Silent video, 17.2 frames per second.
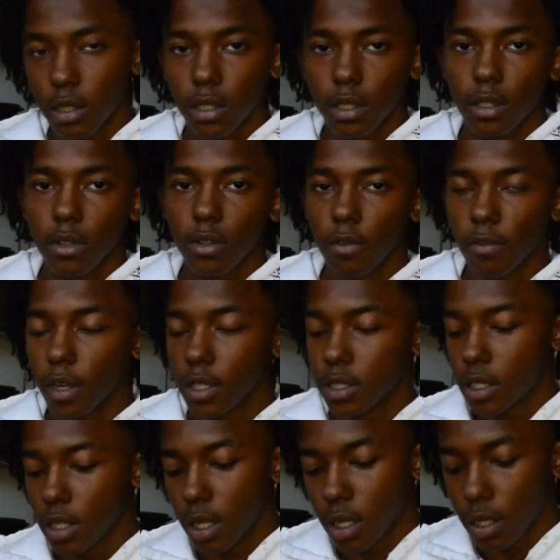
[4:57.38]

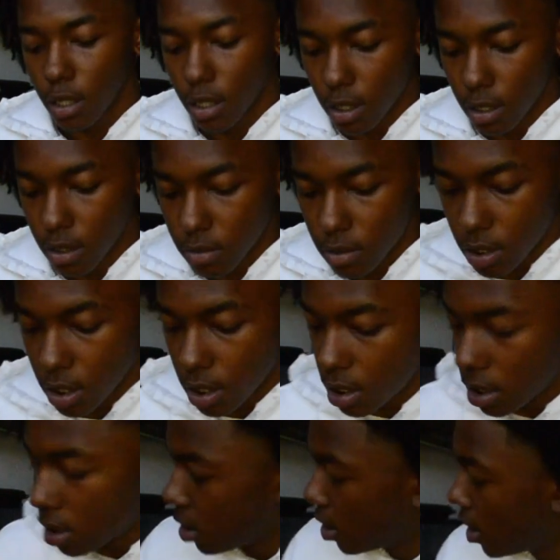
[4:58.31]
University gloves, and
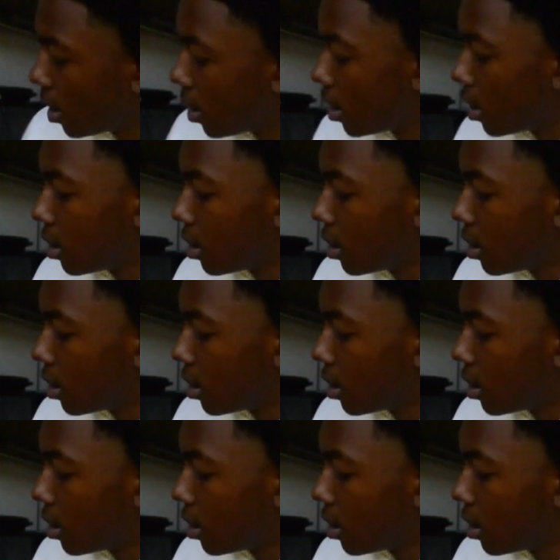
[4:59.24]
then